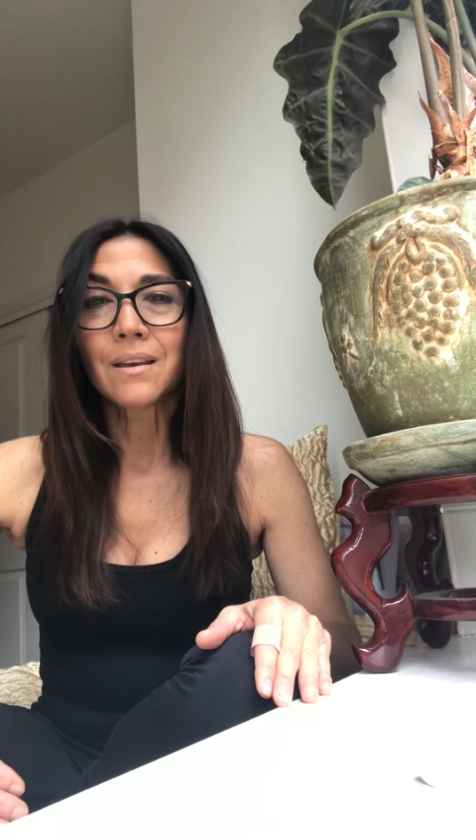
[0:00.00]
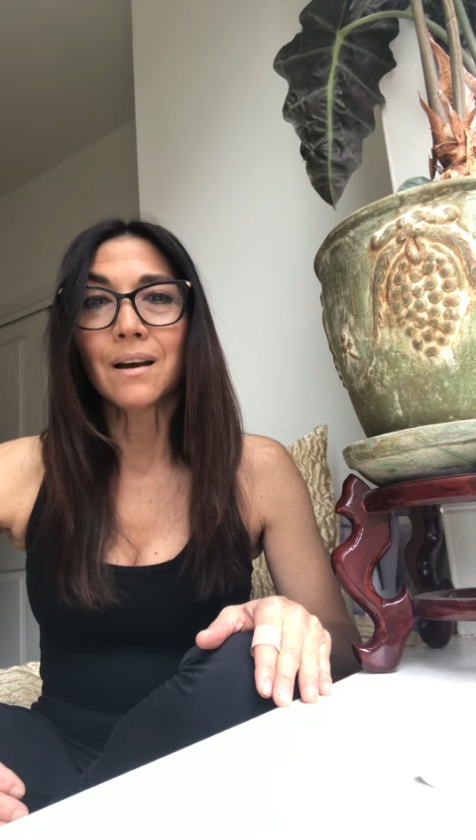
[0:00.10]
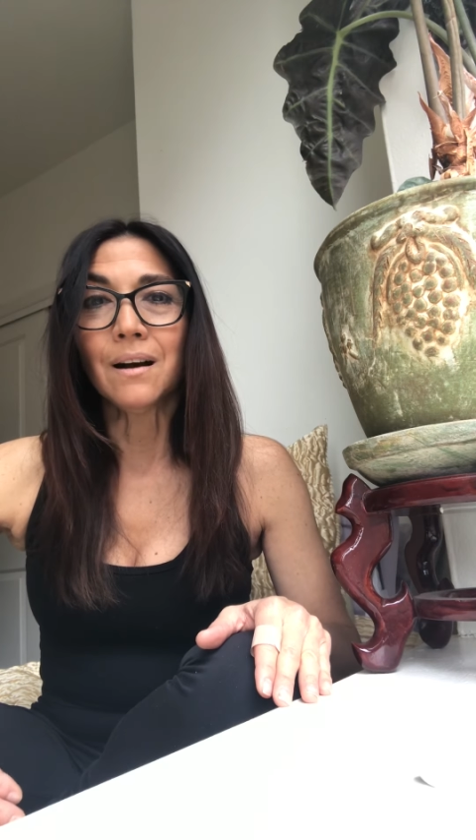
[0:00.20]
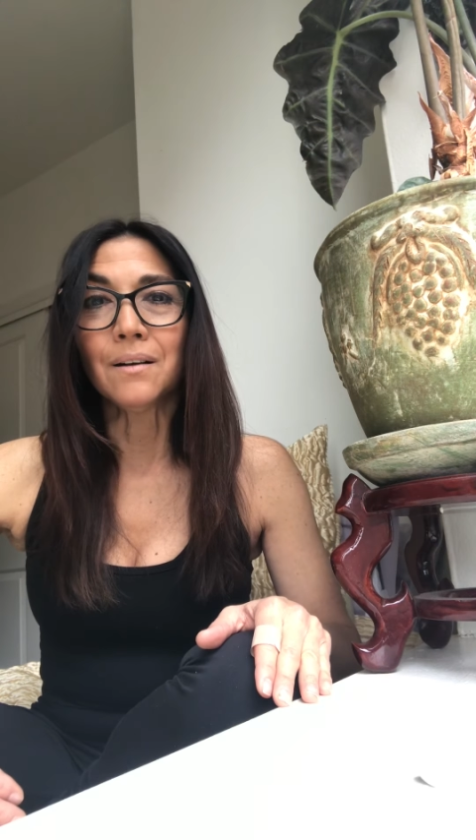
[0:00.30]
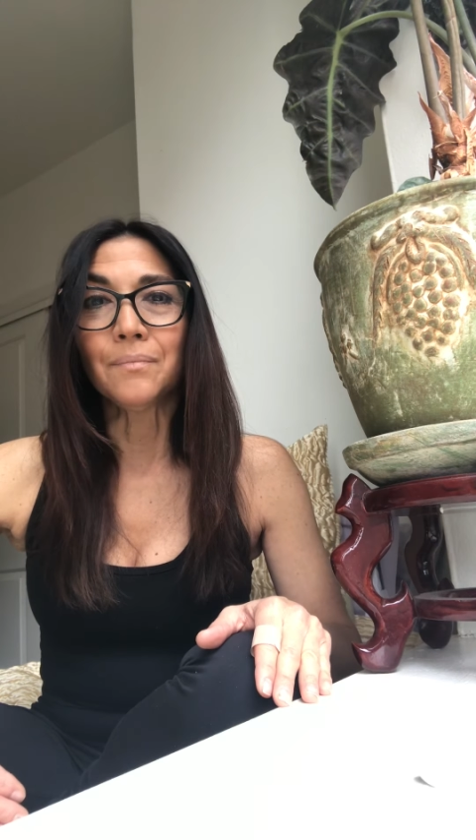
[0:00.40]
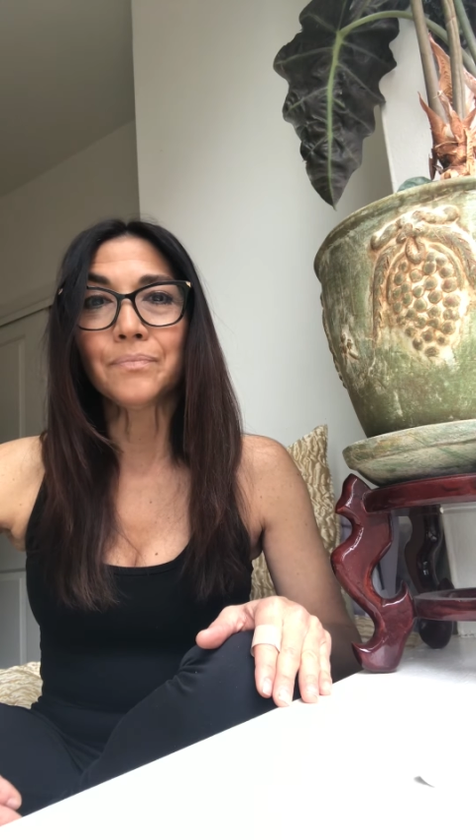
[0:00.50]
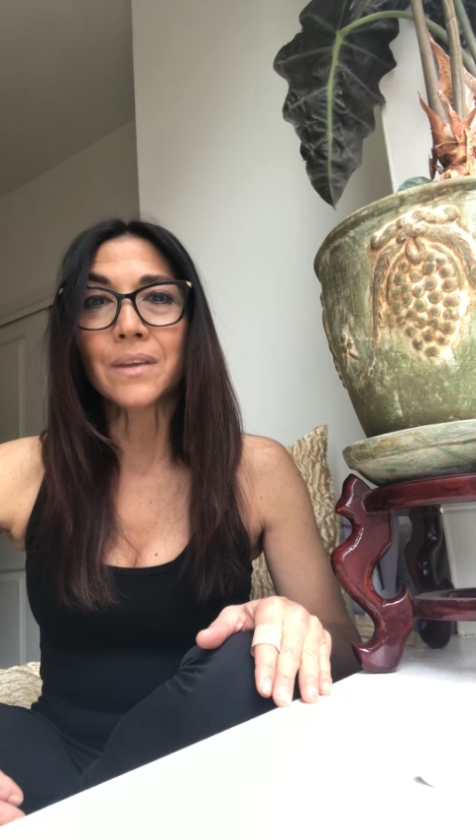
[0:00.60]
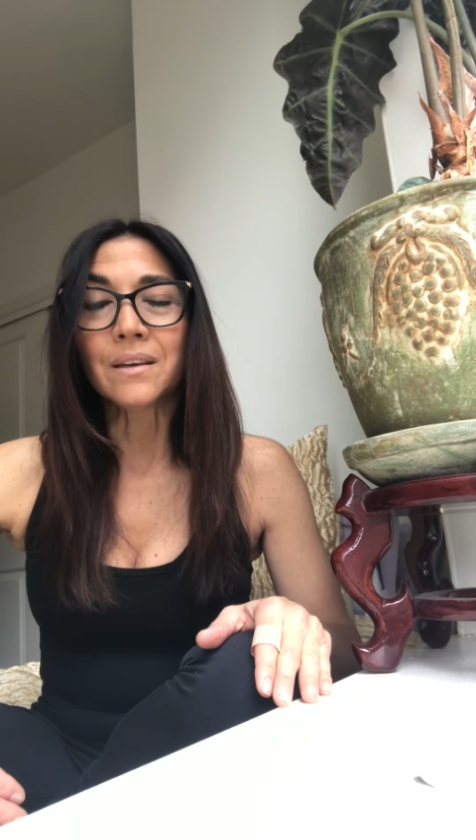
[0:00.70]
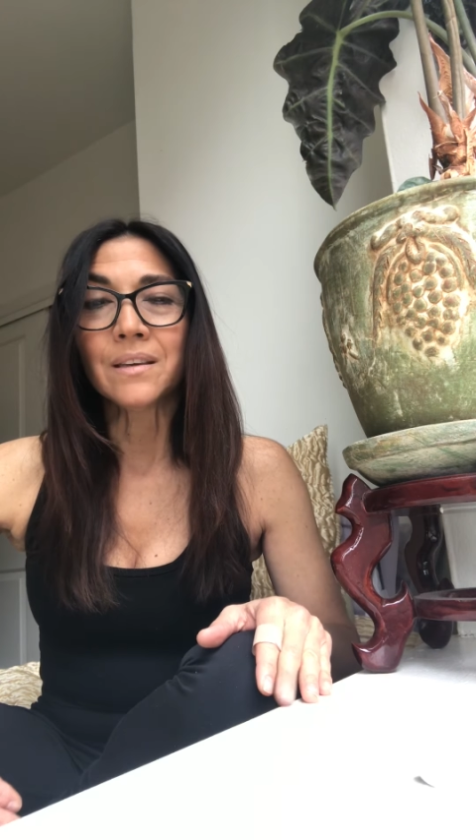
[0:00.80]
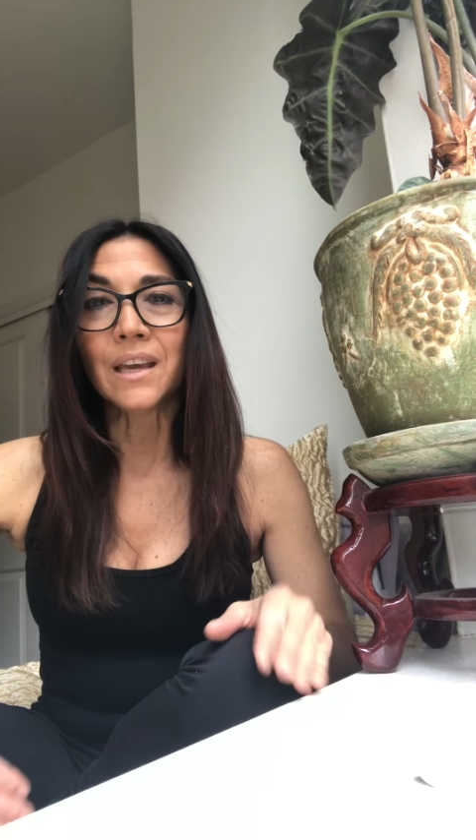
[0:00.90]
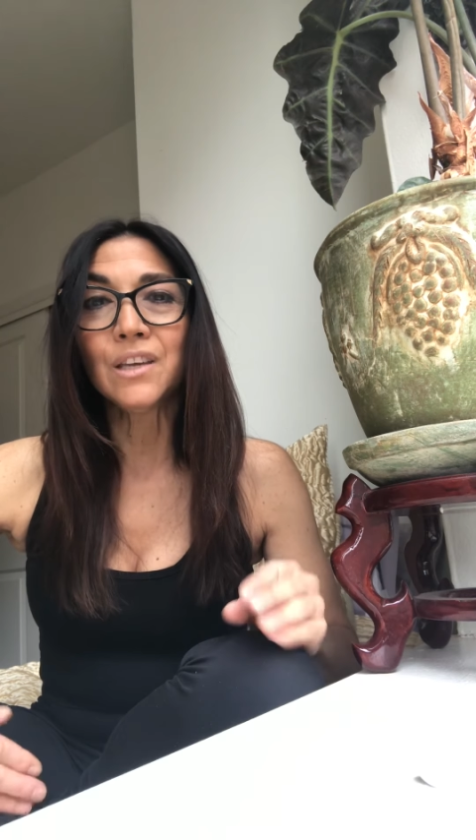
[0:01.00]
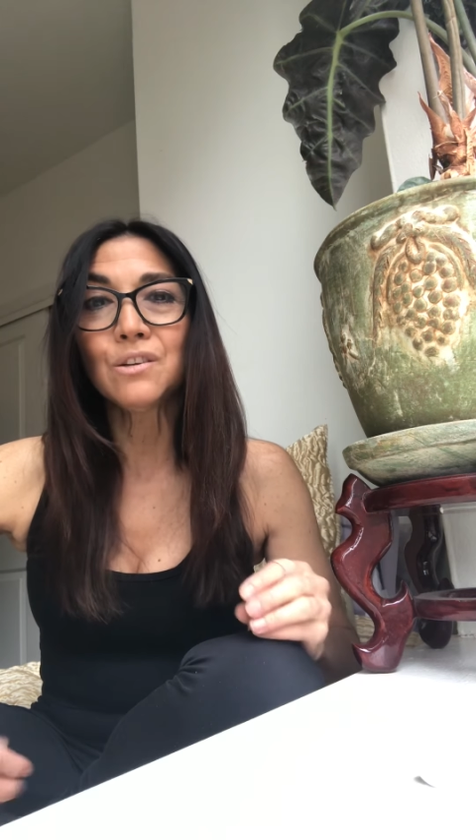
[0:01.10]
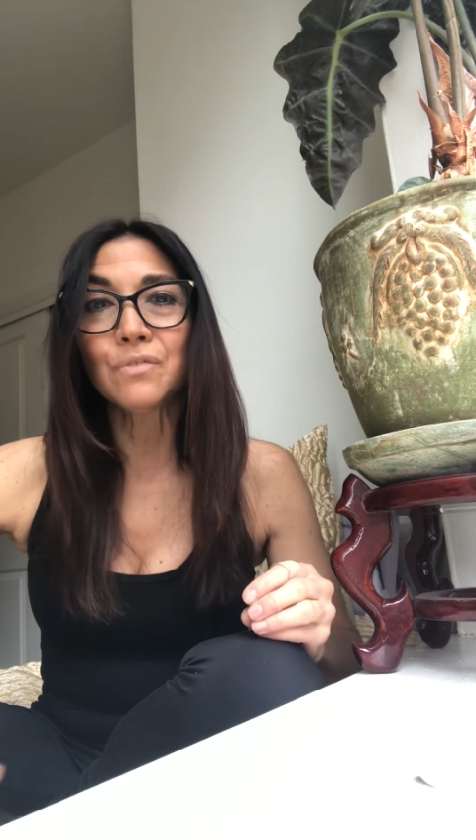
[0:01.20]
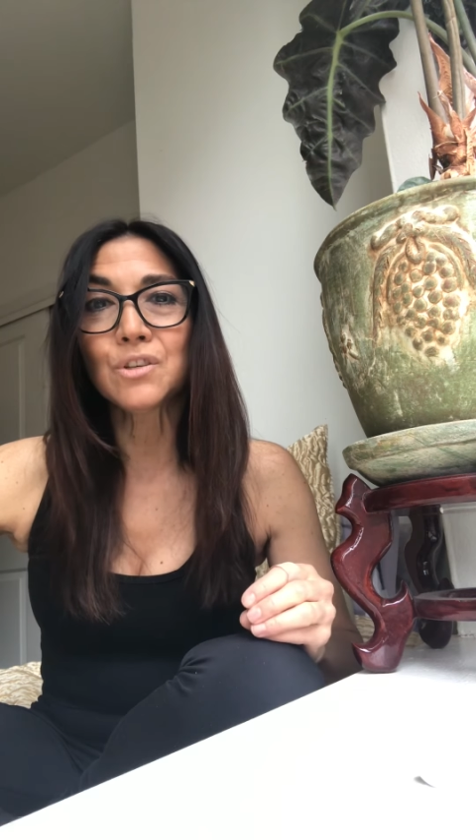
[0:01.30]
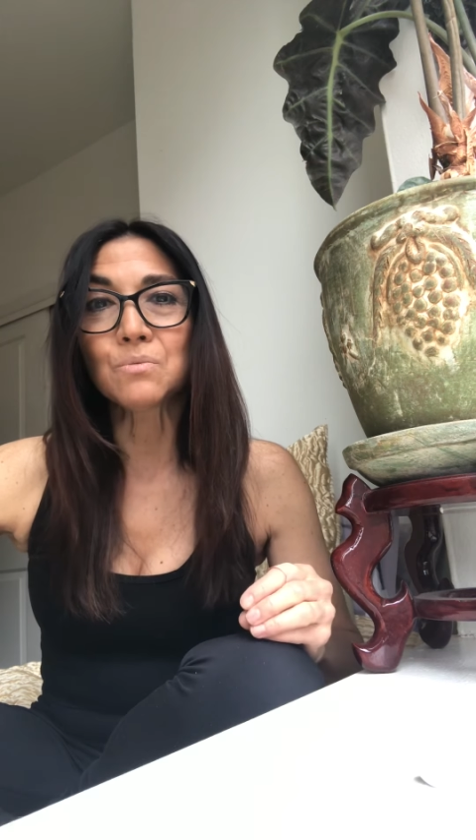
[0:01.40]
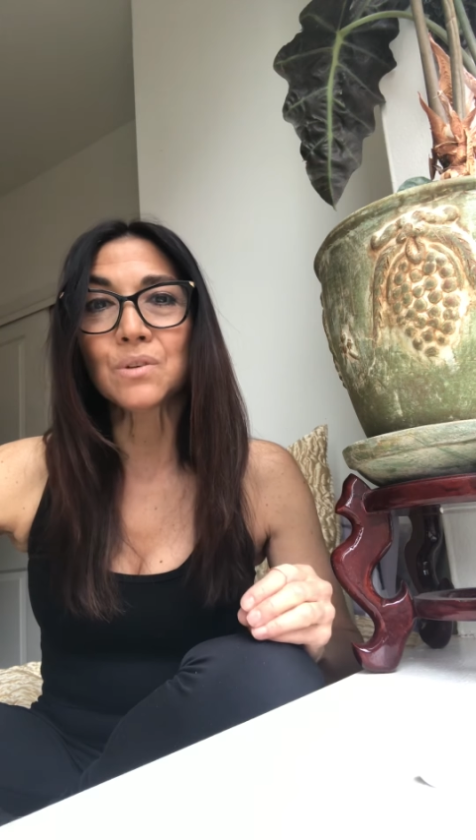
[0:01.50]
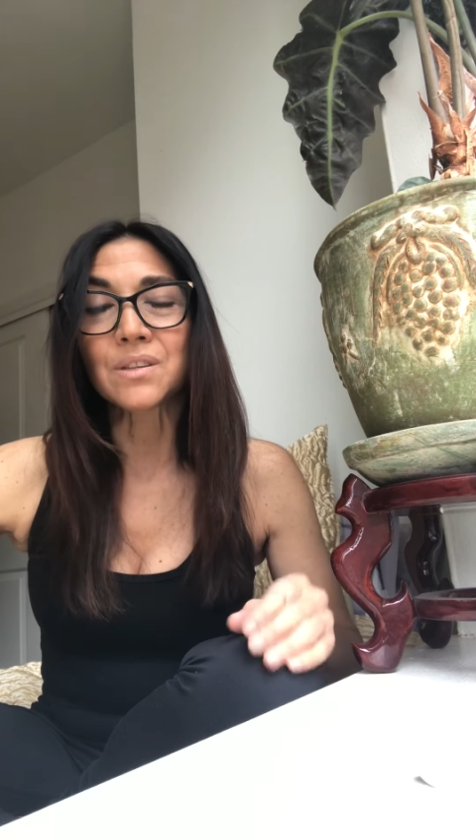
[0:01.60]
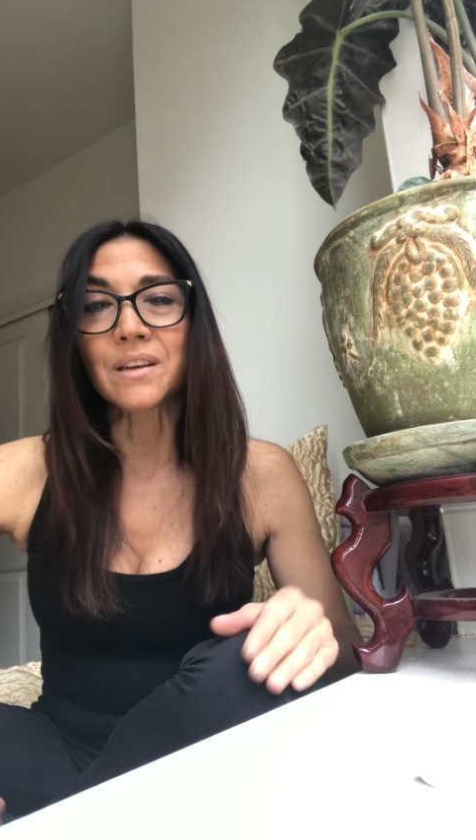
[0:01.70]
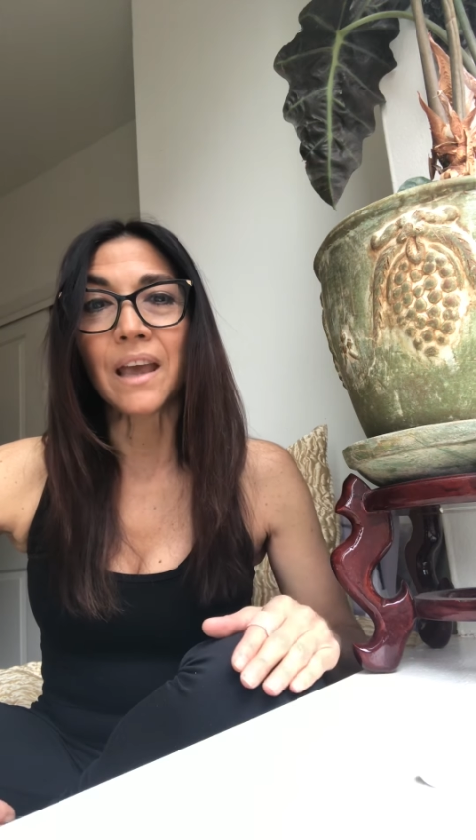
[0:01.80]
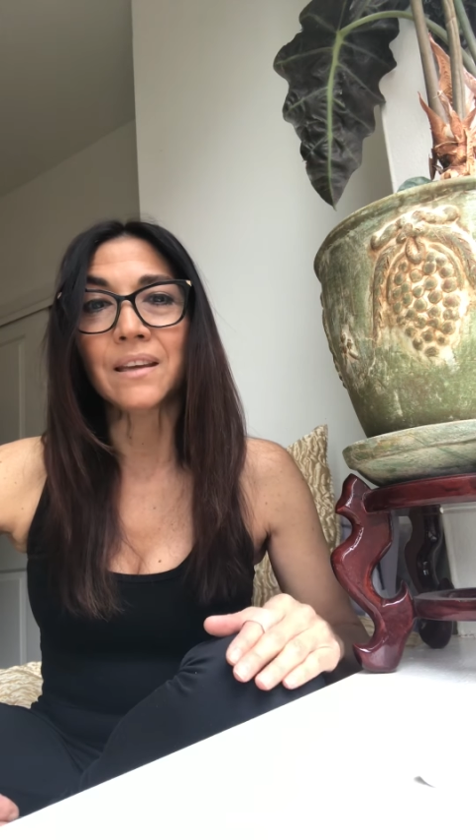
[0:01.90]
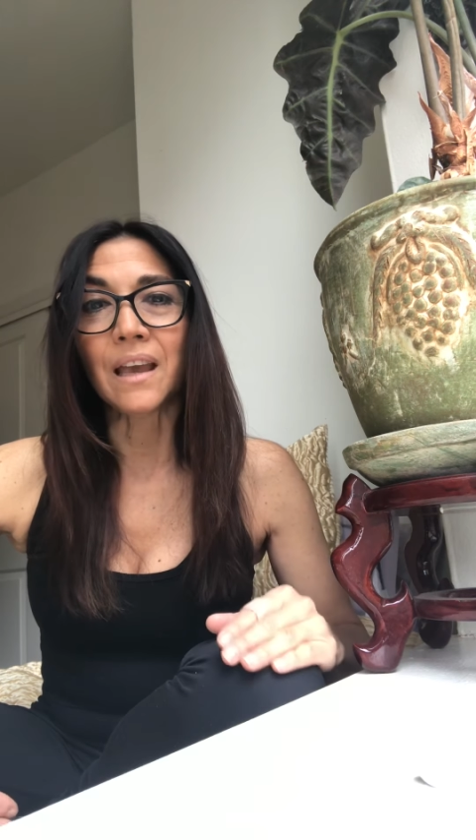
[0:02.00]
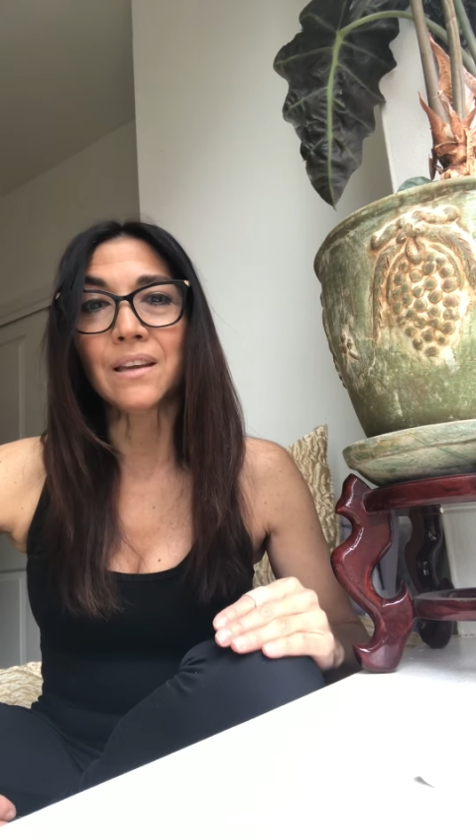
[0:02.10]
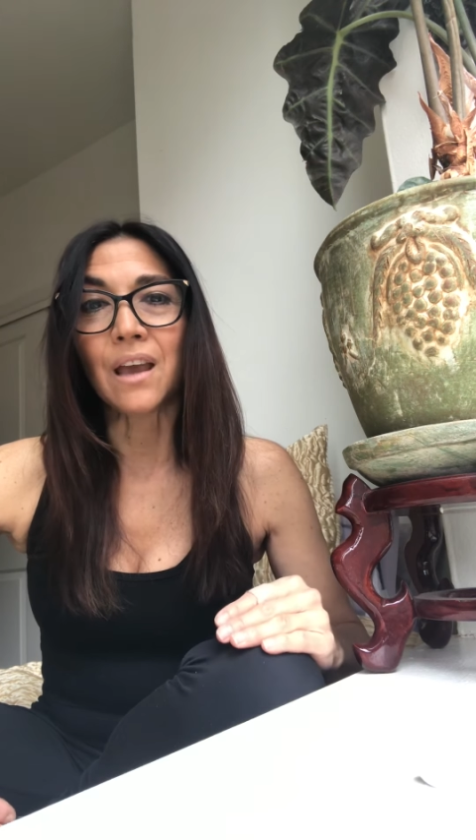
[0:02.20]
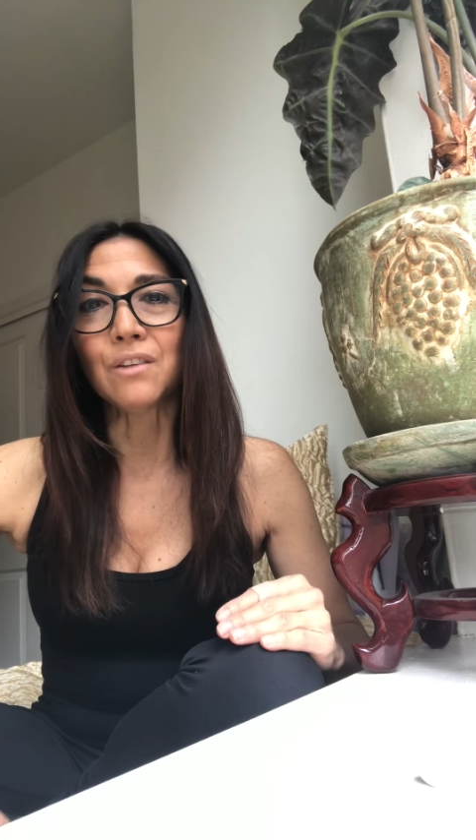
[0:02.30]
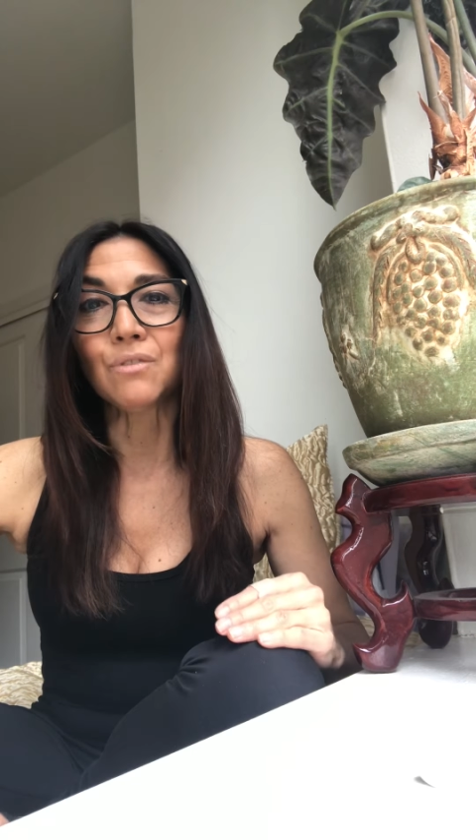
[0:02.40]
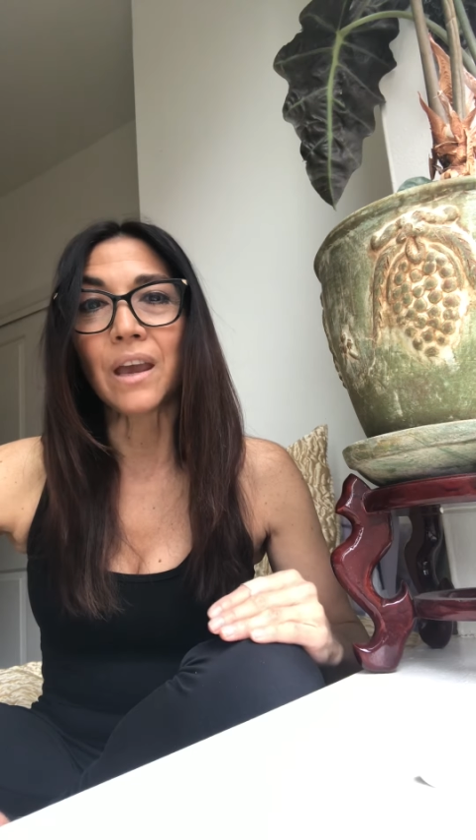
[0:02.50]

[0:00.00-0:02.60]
um, individuals and, and, and, and,